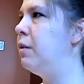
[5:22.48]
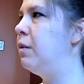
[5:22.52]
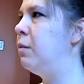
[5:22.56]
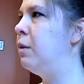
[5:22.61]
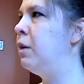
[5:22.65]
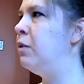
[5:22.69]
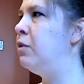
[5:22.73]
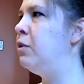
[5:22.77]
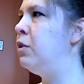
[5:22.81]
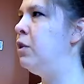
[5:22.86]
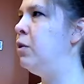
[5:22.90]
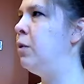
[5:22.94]

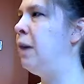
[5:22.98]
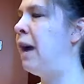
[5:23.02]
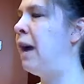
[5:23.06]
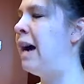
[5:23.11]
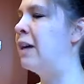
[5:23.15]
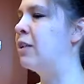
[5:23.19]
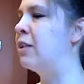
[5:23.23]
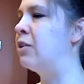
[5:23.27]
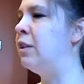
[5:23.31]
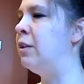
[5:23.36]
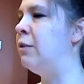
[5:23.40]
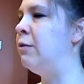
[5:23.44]
but it's you
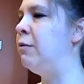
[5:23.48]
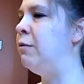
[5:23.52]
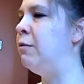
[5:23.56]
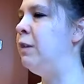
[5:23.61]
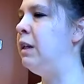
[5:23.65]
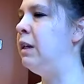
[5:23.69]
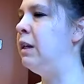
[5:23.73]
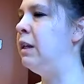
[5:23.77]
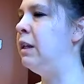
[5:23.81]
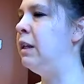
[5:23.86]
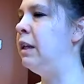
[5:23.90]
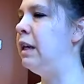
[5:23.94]
actually
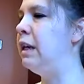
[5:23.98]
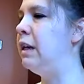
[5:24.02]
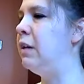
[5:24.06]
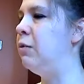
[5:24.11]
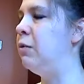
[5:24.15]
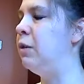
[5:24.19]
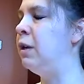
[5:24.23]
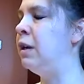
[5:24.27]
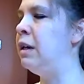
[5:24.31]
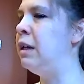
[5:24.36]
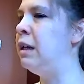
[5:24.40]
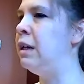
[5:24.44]
feeling
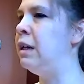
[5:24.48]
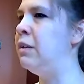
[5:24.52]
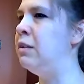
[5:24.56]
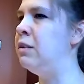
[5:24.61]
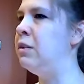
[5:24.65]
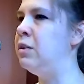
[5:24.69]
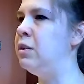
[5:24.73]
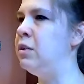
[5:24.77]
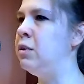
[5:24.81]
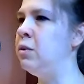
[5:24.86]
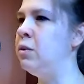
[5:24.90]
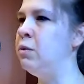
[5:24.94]
what it
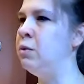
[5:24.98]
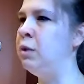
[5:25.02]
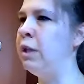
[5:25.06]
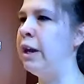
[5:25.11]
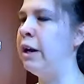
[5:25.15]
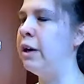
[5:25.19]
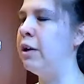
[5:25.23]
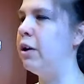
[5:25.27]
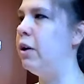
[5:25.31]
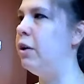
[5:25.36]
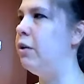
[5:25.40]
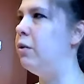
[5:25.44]
is to
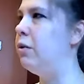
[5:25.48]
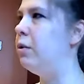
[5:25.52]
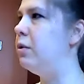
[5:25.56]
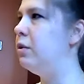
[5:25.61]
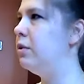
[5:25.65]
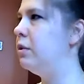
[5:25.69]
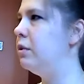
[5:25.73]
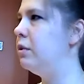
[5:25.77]
let go.